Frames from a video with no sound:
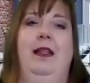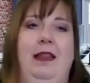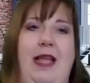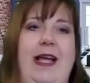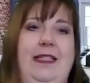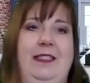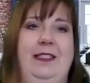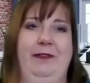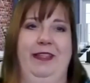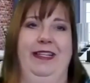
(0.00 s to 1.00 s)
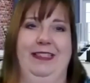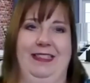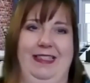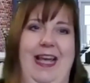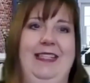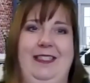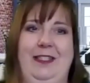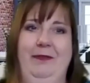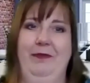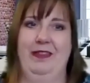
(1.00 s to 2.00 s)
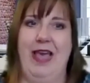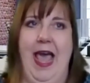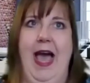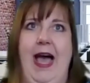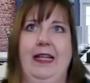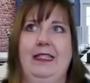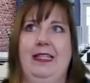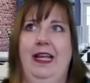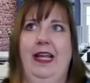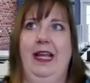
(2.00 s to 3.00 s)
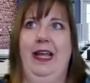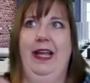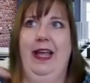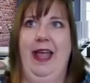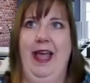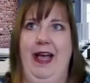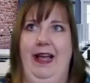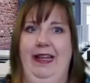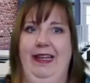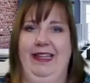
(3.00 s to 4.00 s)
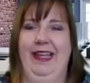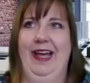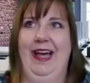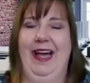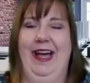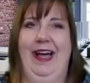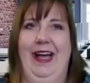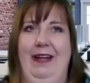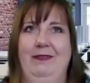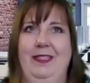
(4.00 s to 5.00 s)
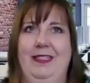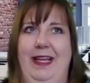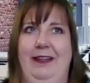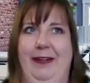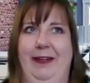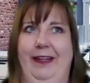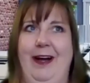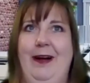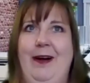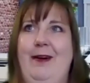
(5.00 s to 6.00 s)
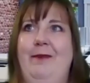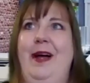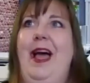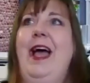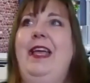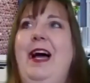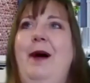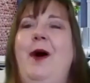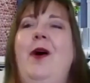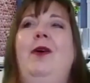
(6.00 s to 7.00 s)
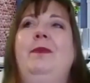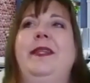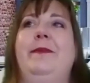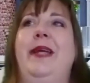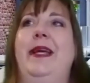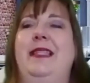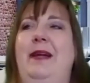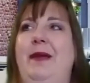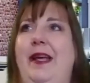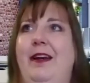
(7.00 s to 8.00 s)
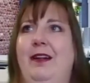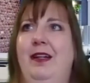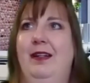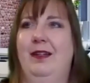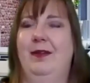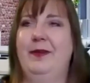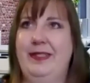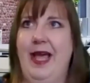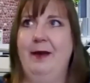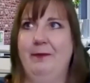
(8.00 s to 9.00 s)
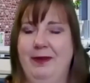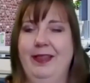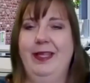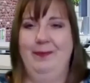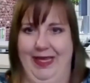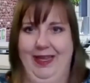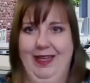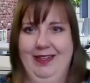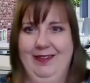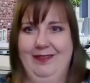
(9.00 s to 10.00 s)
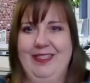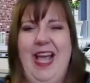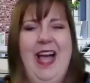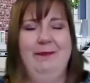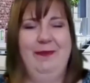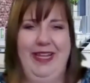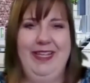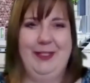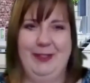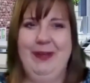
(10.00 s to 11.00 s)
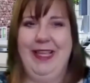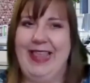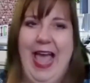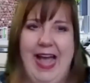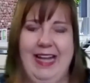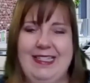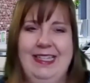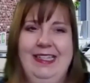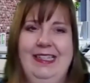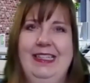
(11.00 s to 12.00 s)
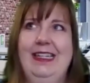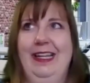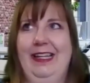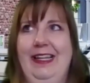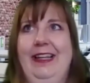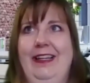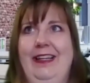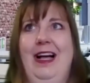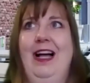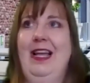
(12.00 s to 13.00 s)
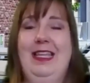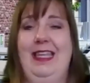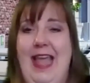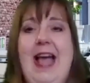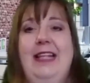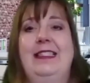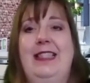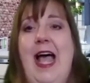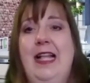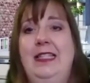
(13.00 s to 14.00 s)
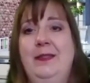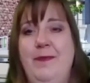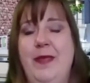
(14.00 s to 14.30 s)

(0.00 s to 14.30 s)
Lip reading: Let's do this. Let's do that. And I'm just like going, oh my, I come home some days and I'm like, was that really me? Was that me doing that? Like, yes, that's